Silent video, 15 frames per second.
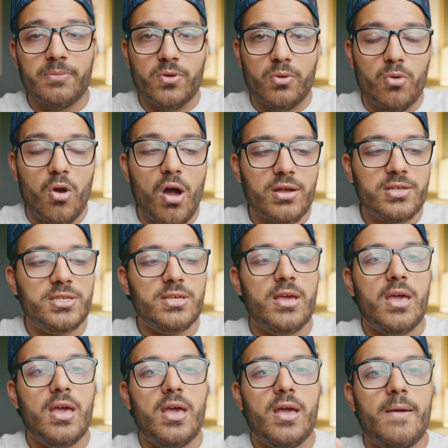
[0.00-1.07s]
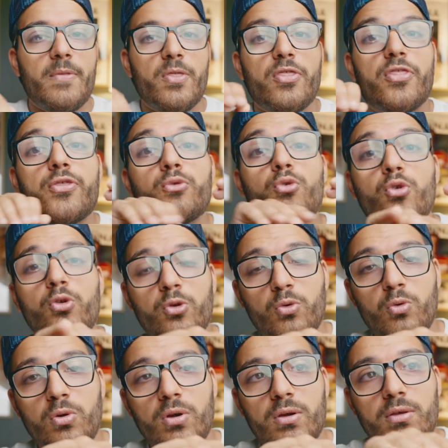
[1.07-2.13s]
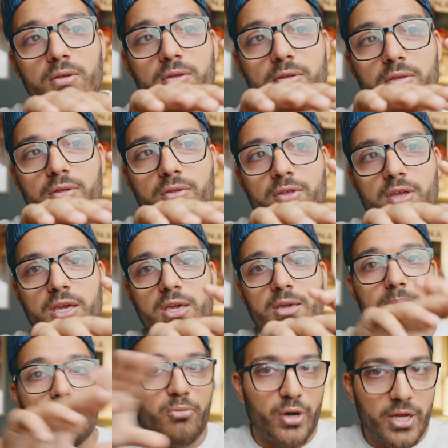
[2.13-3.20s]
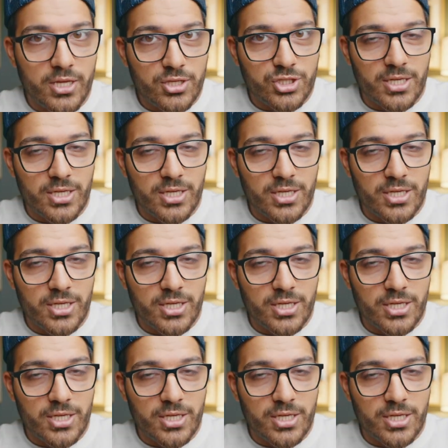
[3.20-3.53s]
the rocks, through the bridge